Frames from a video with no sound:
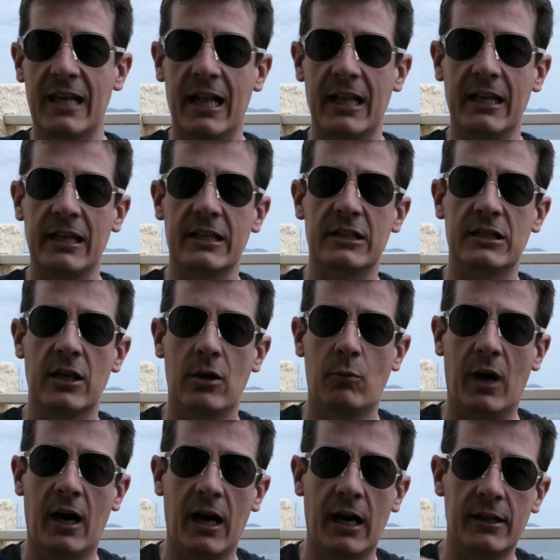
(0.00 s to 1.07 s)

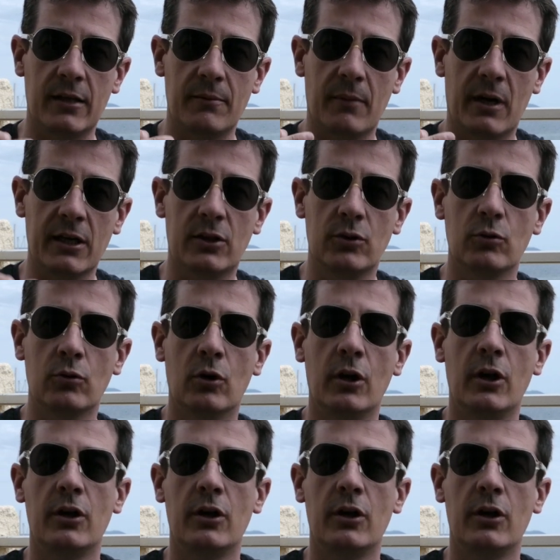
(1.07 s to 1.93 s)
LX100 Mark II,